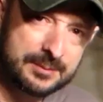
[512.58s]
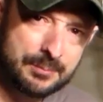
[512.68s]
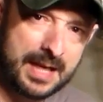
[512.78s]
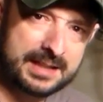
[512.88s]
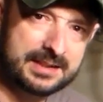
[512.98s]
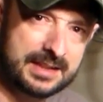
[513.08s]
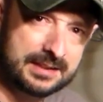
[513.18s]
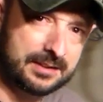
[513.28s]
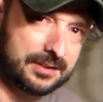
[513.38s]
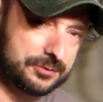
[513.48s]
getting painted the
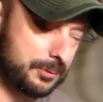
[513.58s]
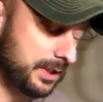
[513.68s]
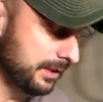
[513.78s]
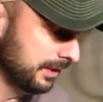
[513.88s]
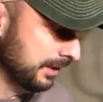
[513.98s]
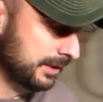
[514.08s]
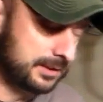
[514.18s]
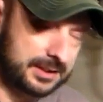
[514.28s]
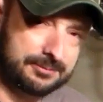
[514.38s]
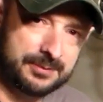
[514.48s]
end of this week,
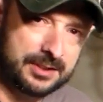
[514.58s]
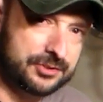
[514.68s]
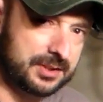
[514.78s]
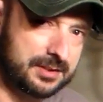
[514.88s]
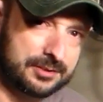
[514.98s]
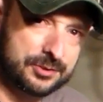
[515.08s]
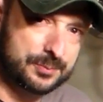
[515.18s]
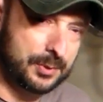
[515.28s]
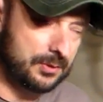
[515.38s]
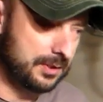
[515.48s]
get finishing
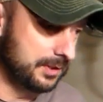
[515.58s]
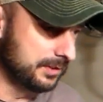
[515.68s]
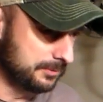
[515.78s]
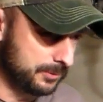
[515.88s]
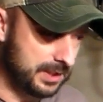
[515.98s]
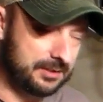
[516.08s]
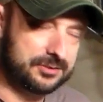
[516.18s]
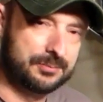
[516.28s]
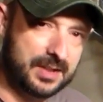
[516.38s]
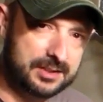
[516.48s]
touches put on it, and then we have
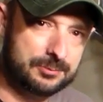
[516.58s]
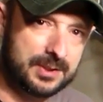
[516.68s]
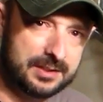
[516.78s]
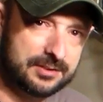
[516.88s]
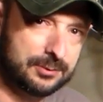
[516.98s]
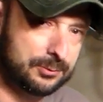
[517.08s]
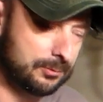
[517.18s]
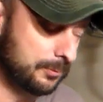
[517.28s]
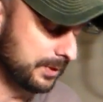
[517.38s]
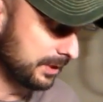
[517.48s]
some things we need to do to
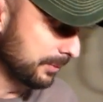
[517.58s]
it when we